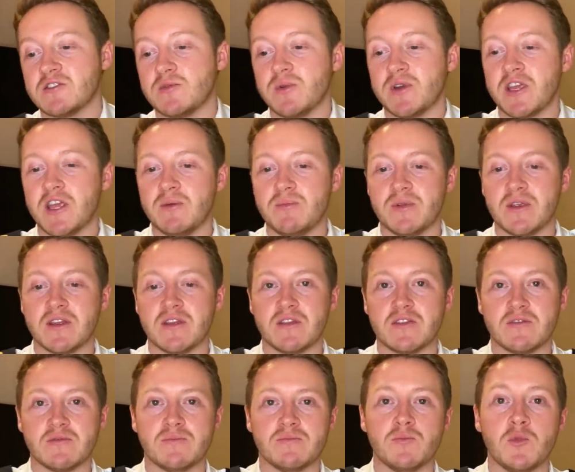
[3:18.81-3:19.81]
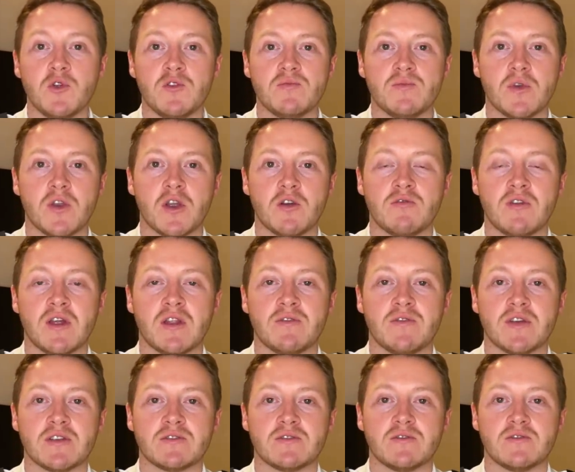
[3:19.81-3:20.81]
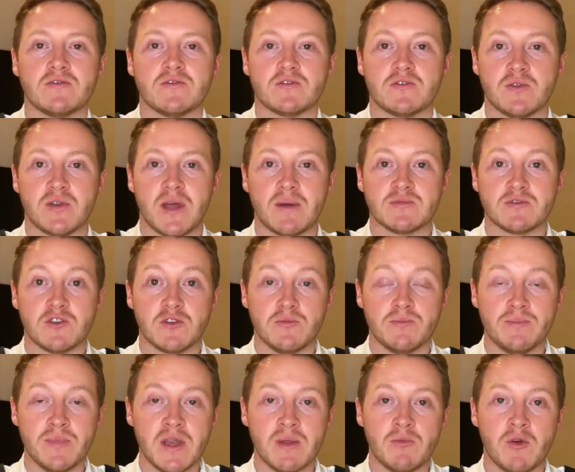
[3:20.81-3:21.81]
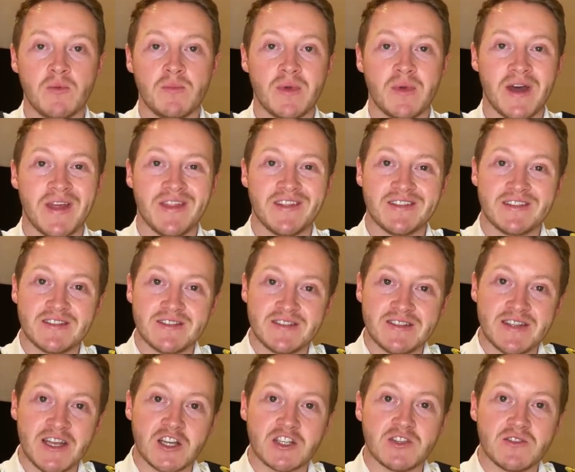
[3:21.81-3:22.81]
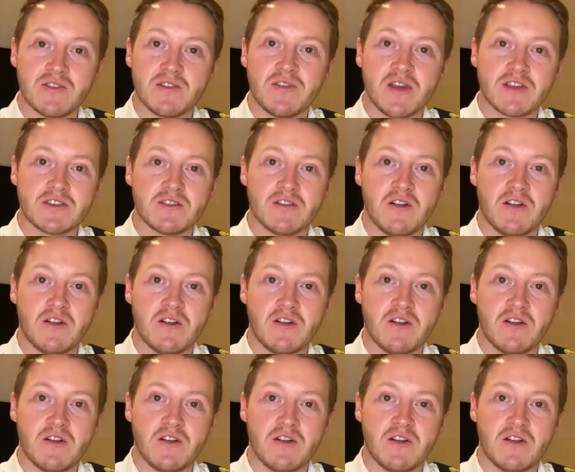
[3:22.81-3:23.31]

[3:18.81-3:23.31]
So we're keeping movement around the vessel to an absolute minimum, and the section of the vessel